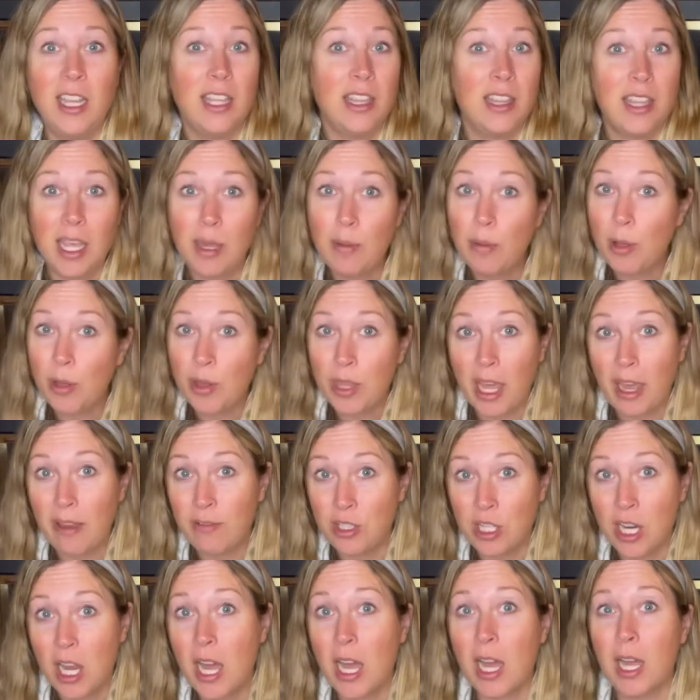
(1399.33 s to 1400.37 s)
They both have
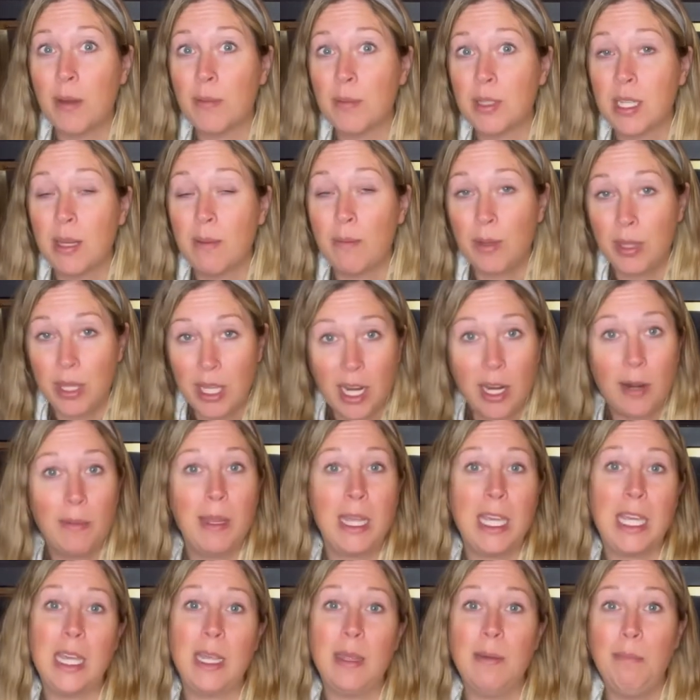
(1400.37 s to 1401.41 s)
jobs, but they are
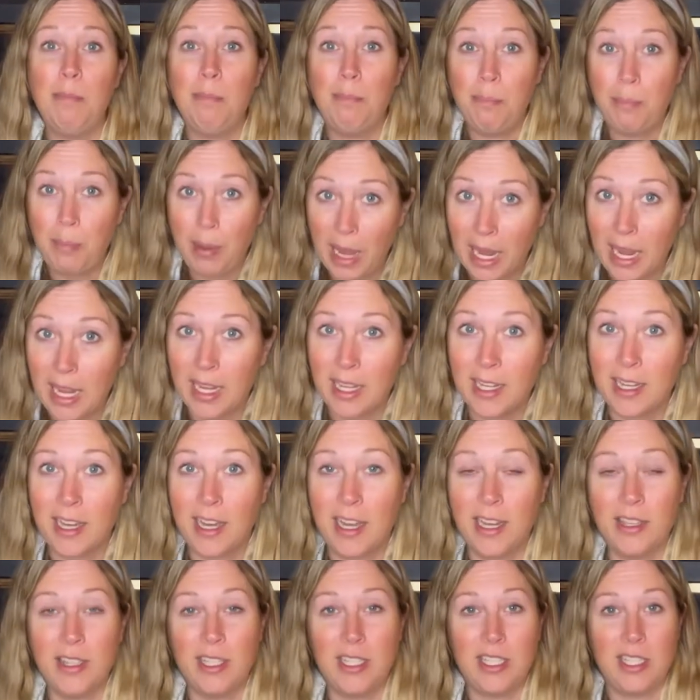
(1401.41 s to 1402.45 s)
making bank
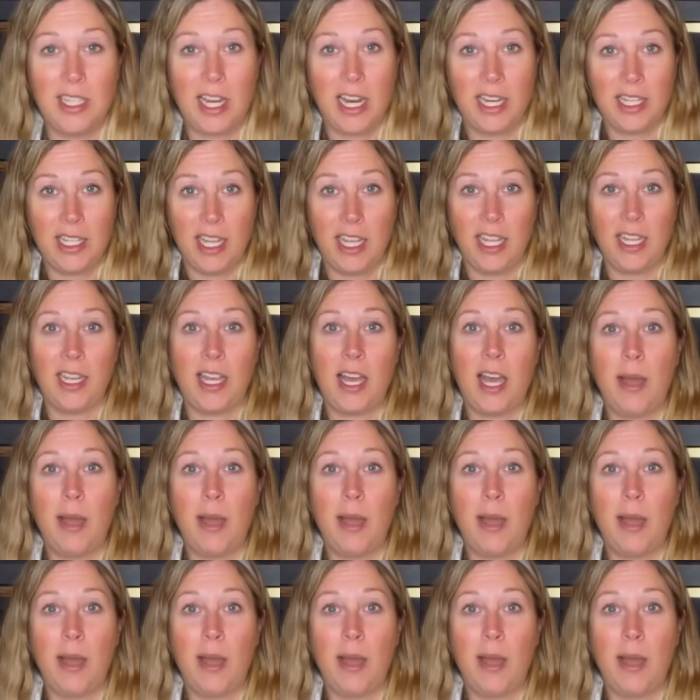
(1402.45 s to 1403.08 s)
on this side gig.